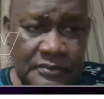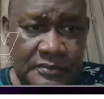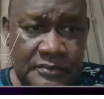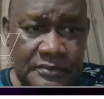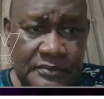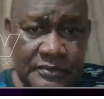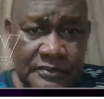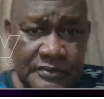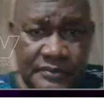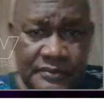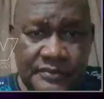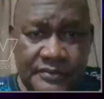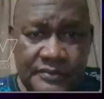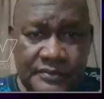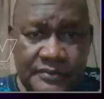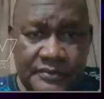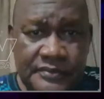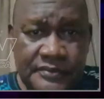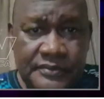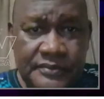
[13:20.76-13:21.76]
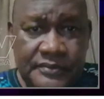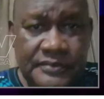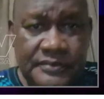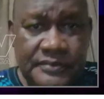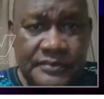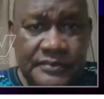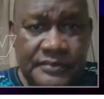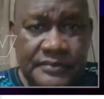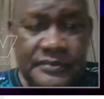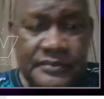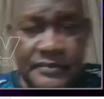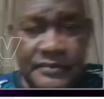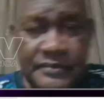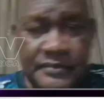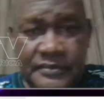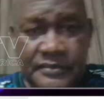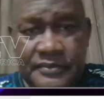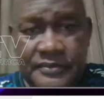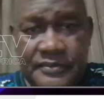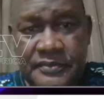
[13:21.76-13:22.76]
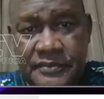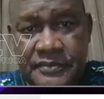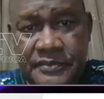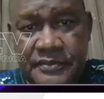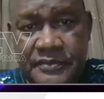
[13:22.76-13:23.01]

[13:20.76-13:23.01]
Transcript: This person isn't speaking.